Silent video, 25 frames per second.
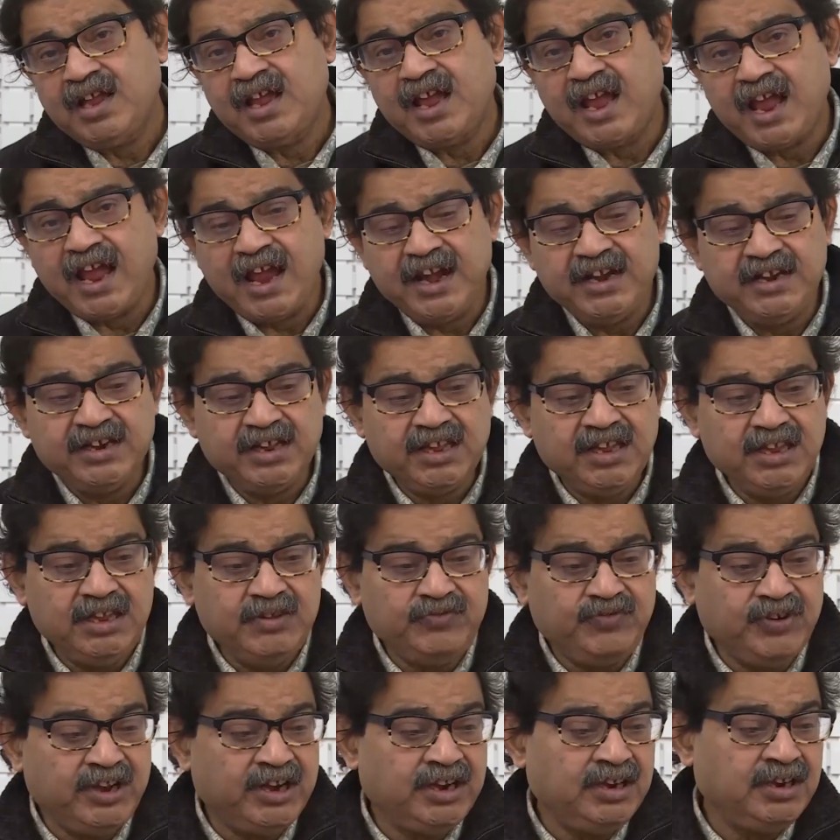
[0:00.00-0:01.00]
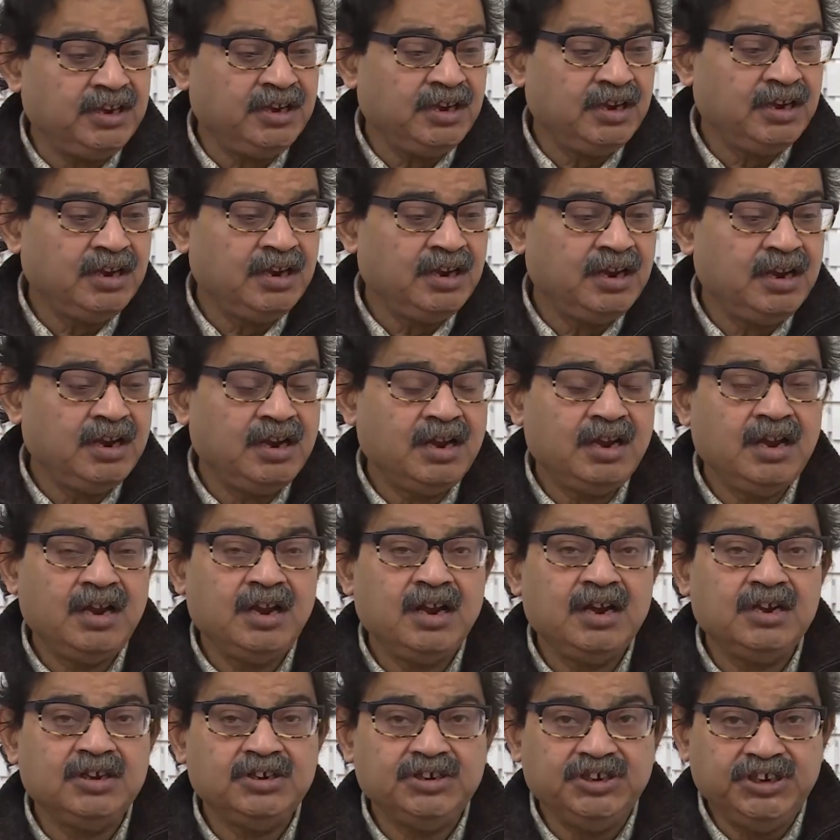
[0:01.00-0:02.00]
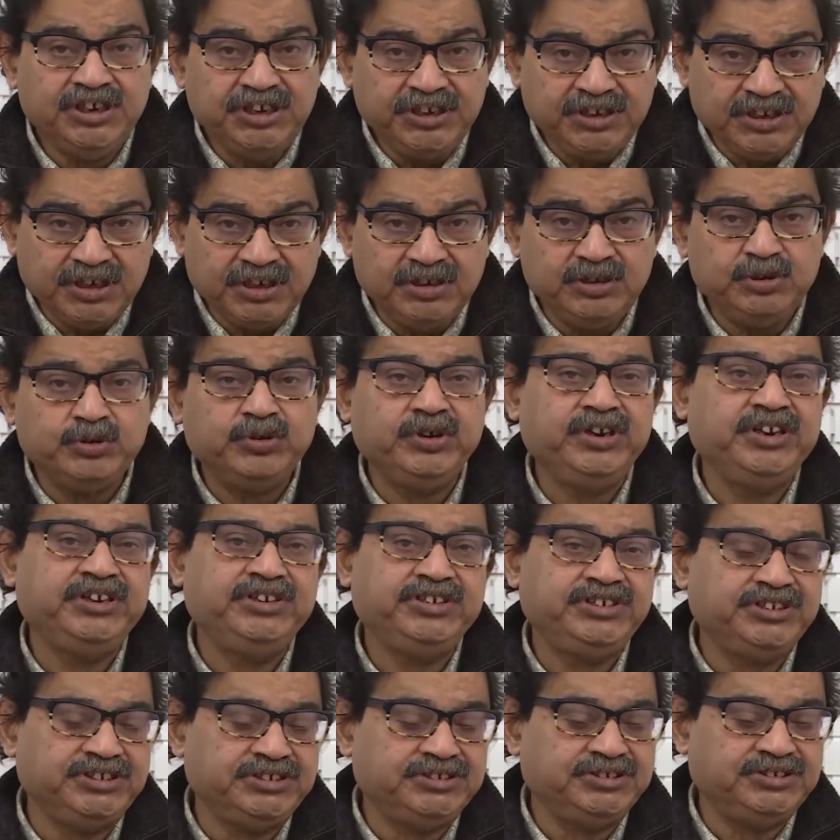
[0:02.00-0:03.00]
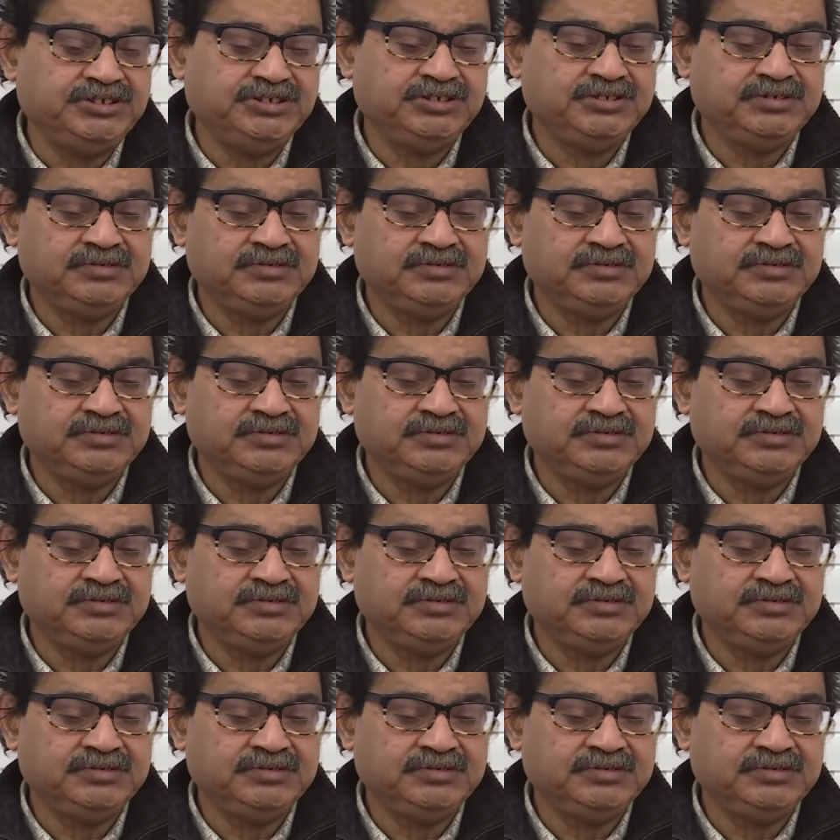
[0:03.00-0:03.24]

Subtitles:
and even deteriorated.